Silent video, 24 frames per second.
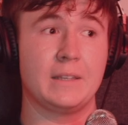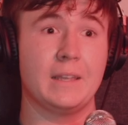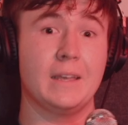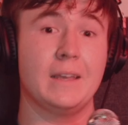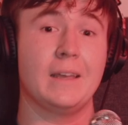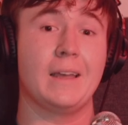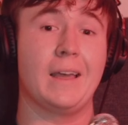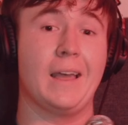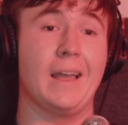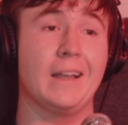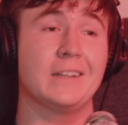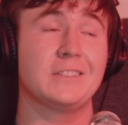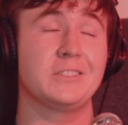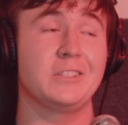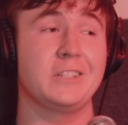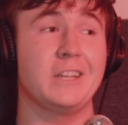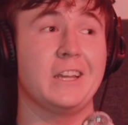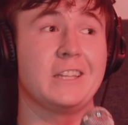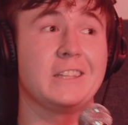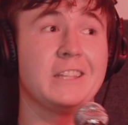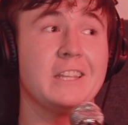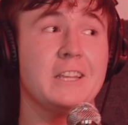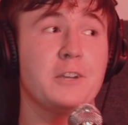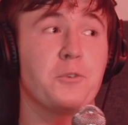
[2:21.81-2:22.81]
Yeah,
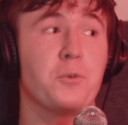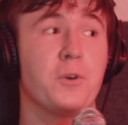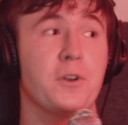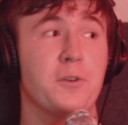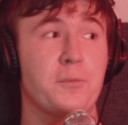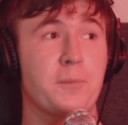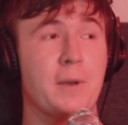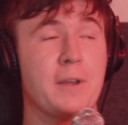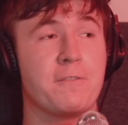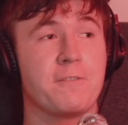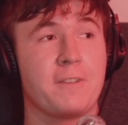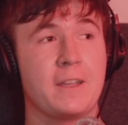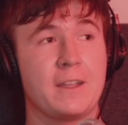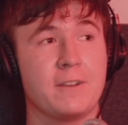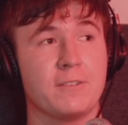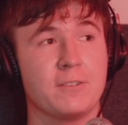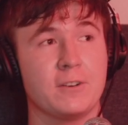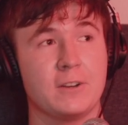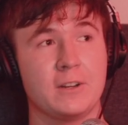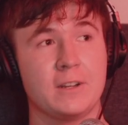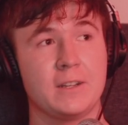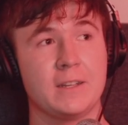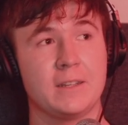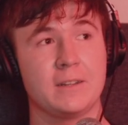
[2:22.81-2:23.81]
actually, I think one of my
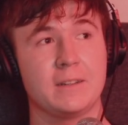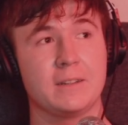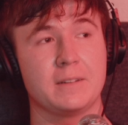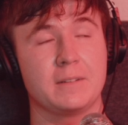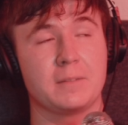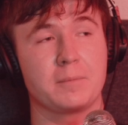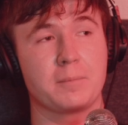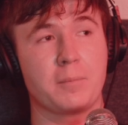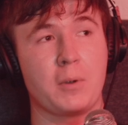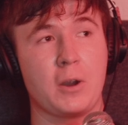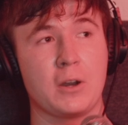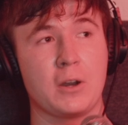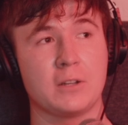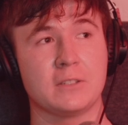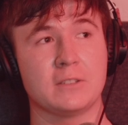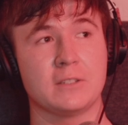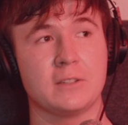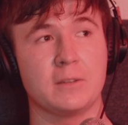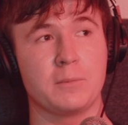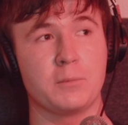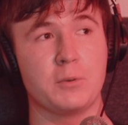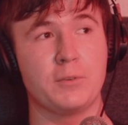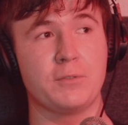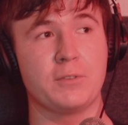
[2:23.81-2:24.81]
favorite parts of
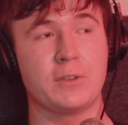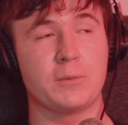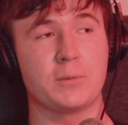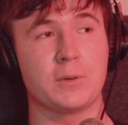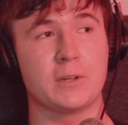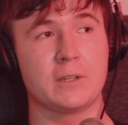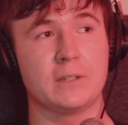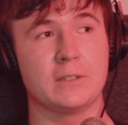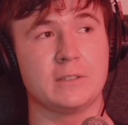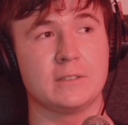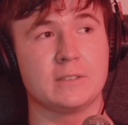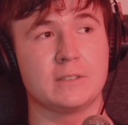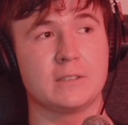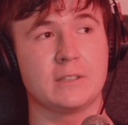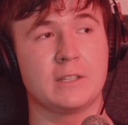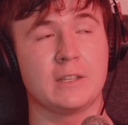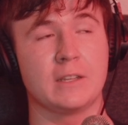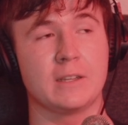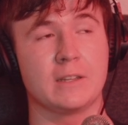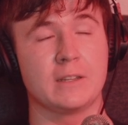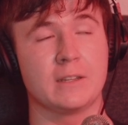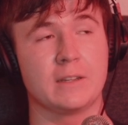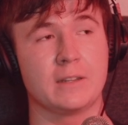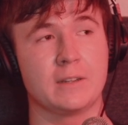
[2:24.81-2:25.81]
the movie was
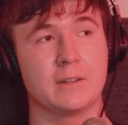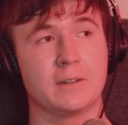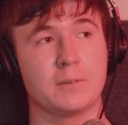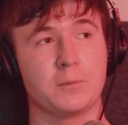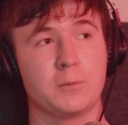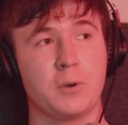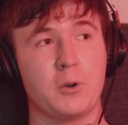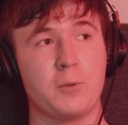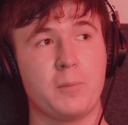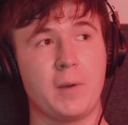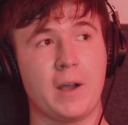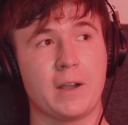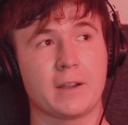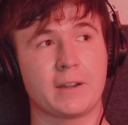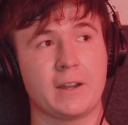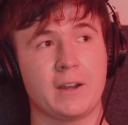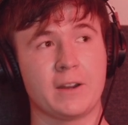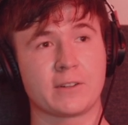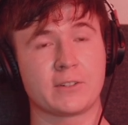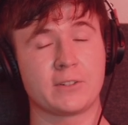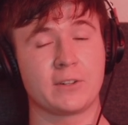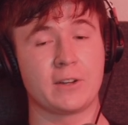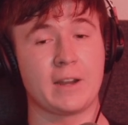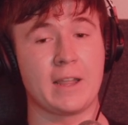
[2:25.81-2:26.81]
the robot
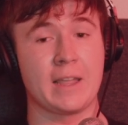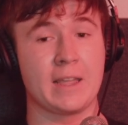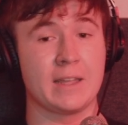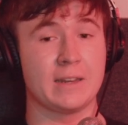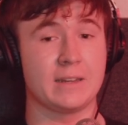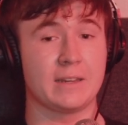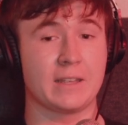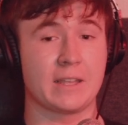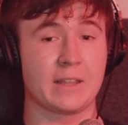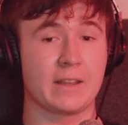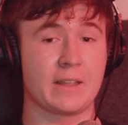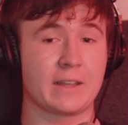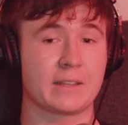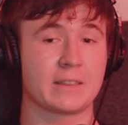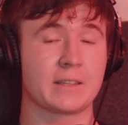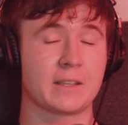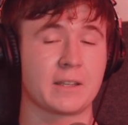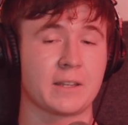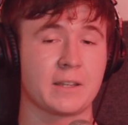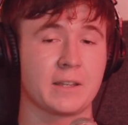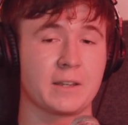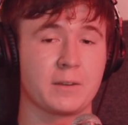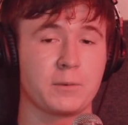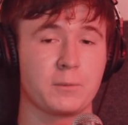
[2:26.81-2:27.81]
character Andy, like
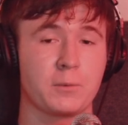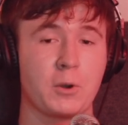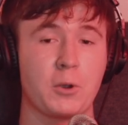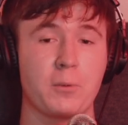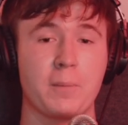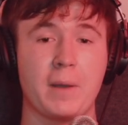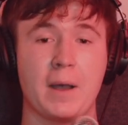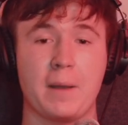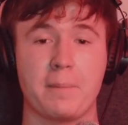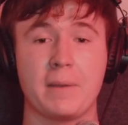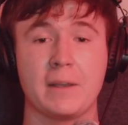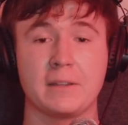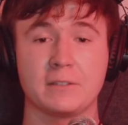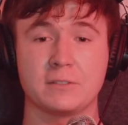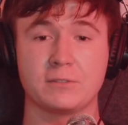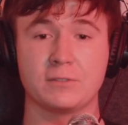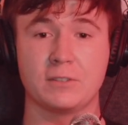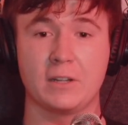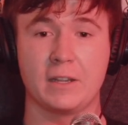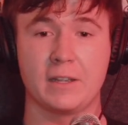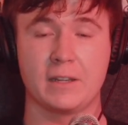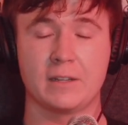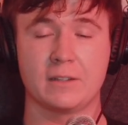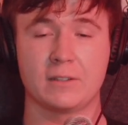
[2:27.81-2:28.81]
the robot best
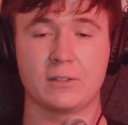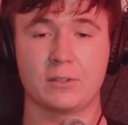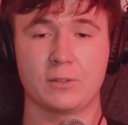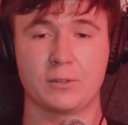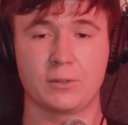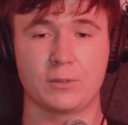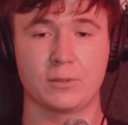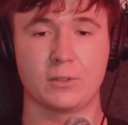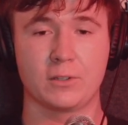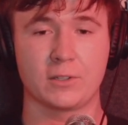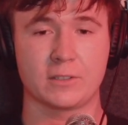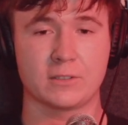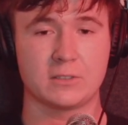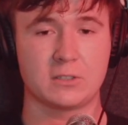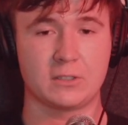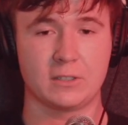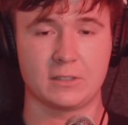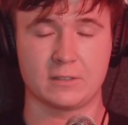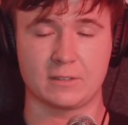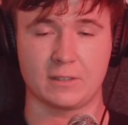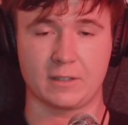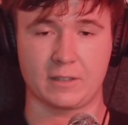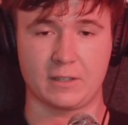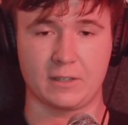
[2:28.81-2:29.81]
friend who looks
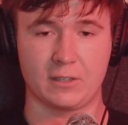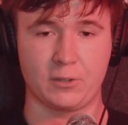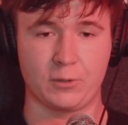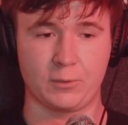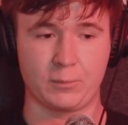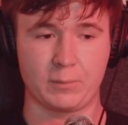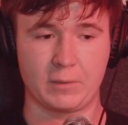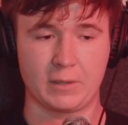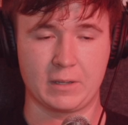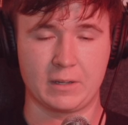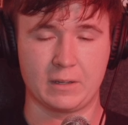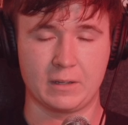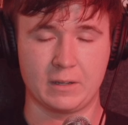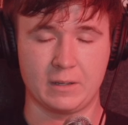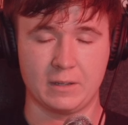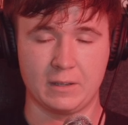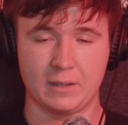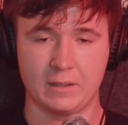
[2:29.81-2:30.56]
just like a human.